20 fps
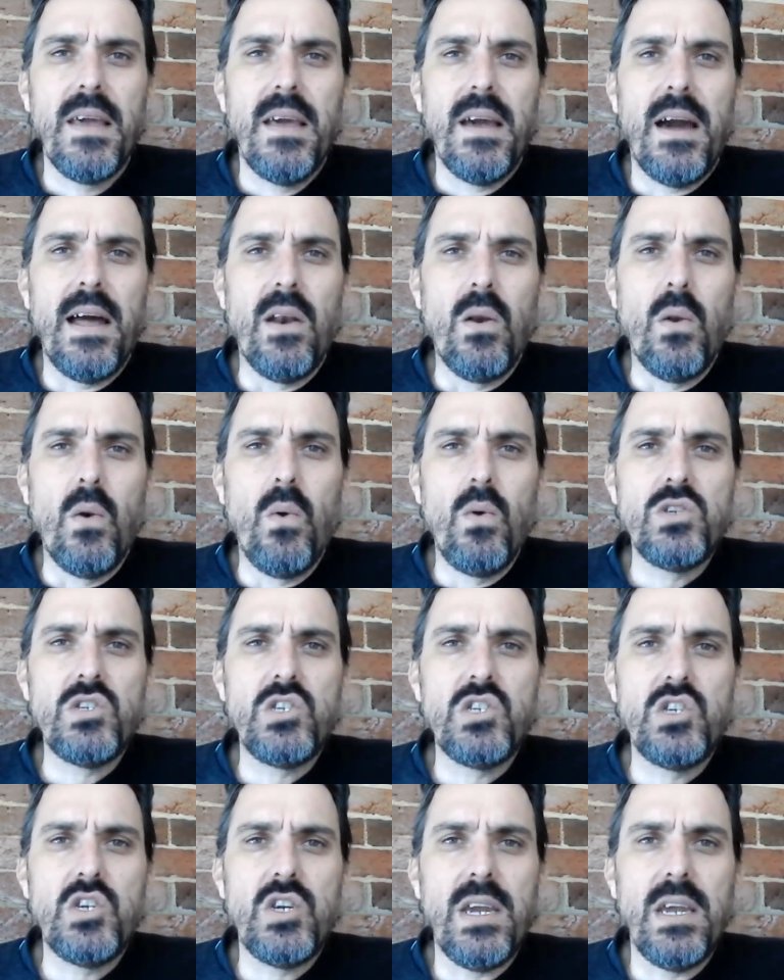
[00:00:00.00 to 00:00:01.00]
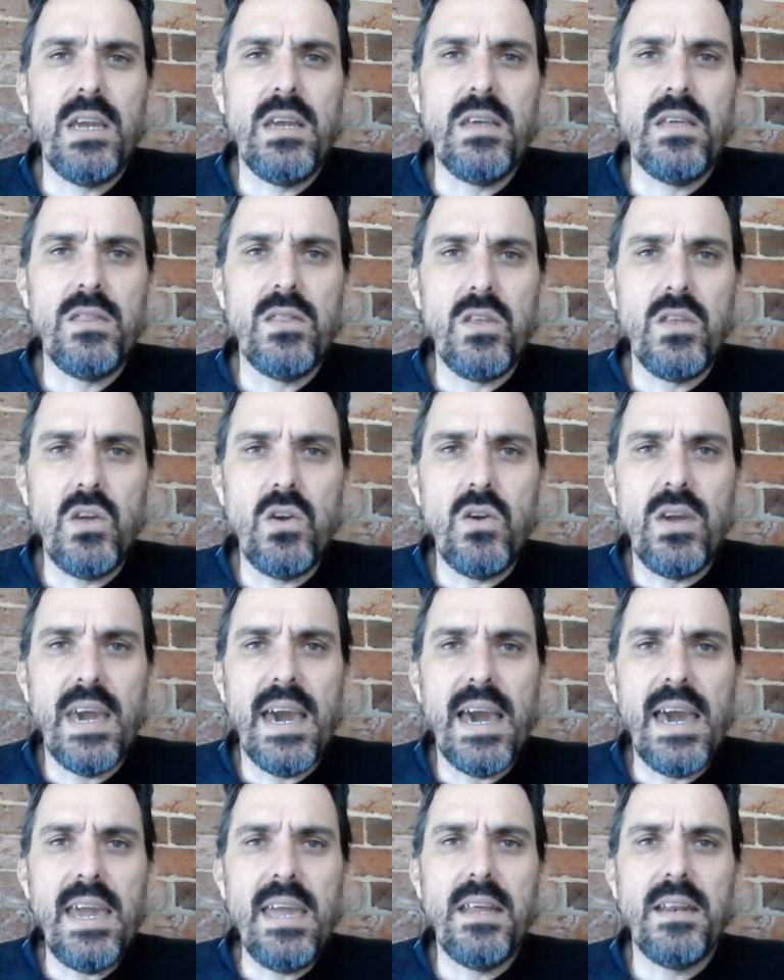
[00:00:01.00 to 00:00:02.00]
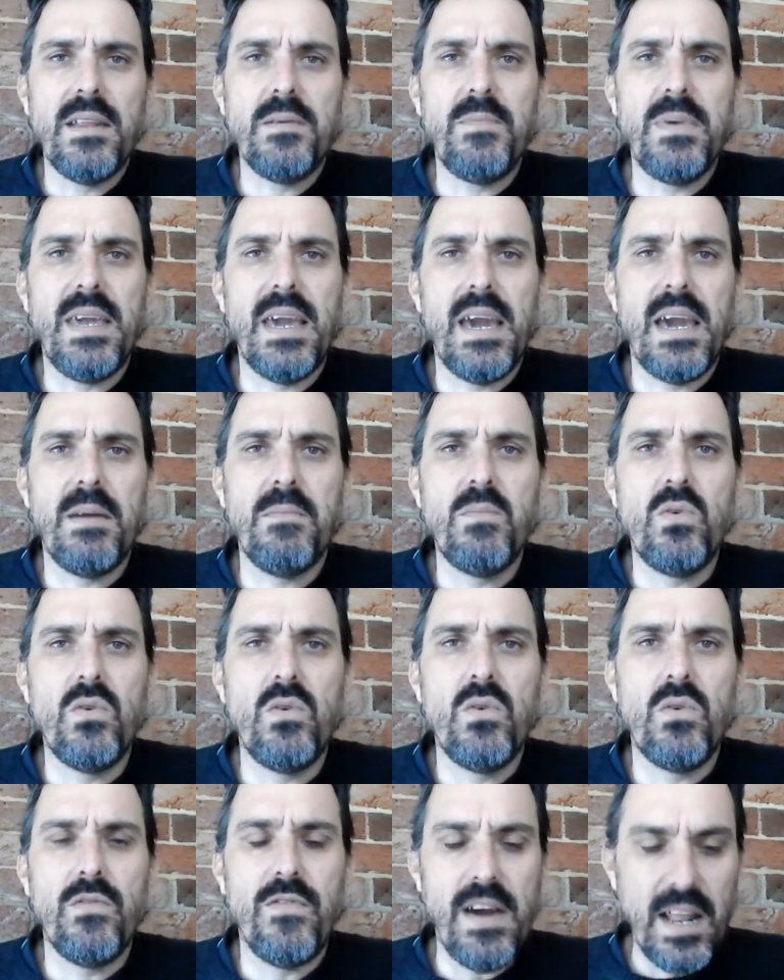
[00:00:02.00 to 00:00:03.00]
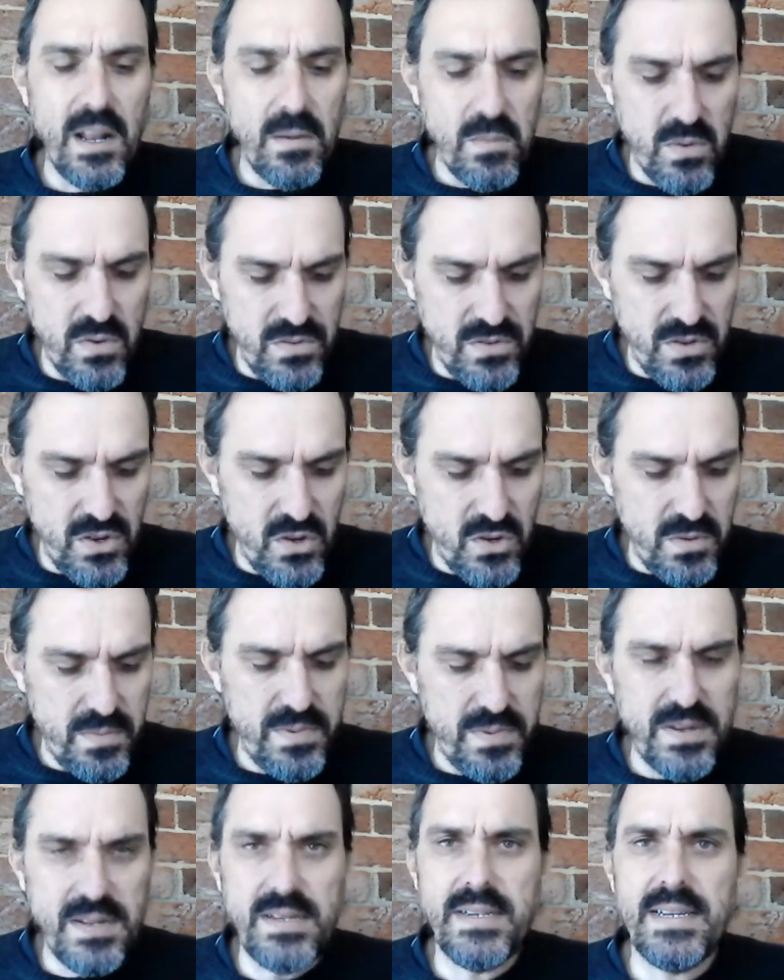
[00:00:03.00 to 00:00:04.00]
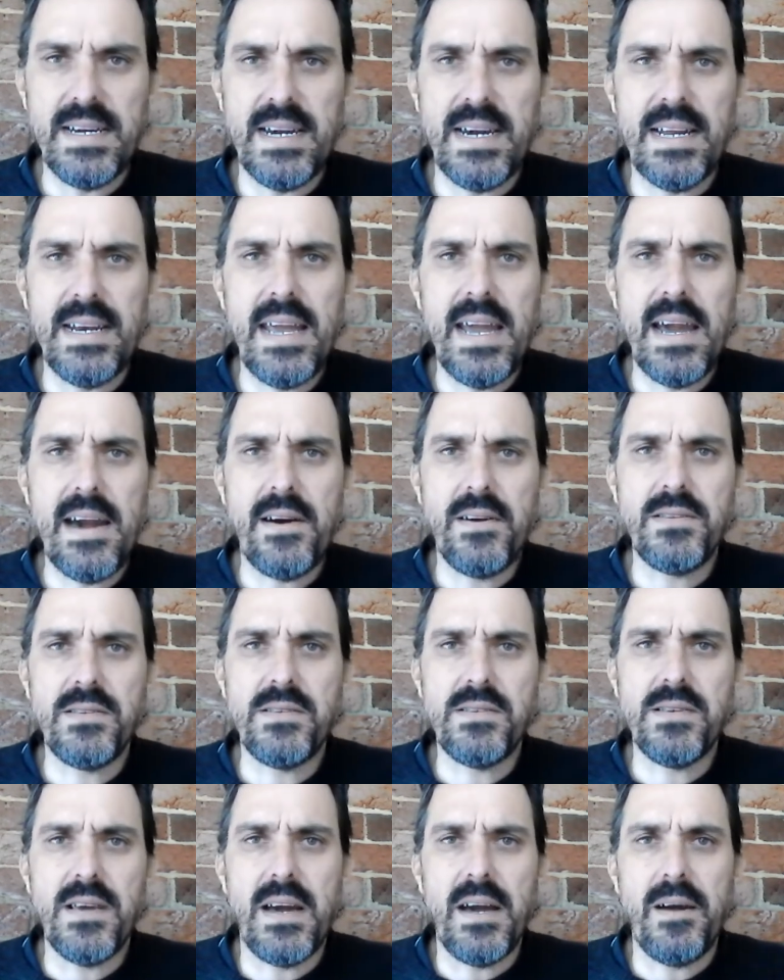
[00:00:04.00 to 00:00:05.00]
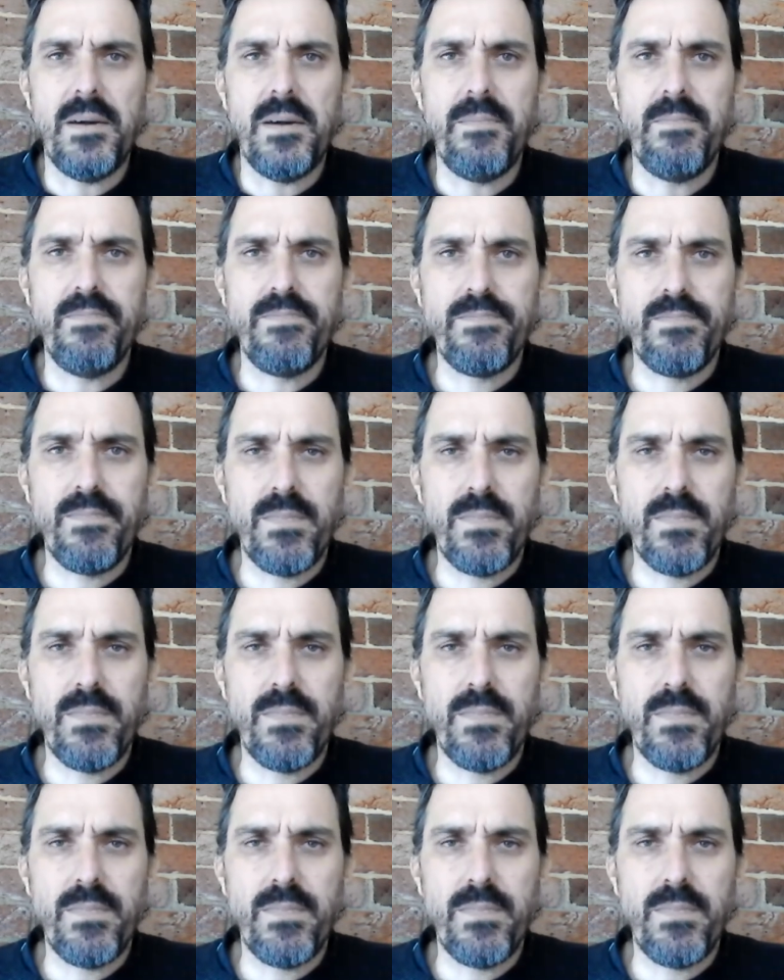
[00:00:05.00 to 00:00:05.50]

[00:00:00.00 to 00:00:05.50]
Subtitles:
launch in the UK, and it became more available in Europe, and now it's available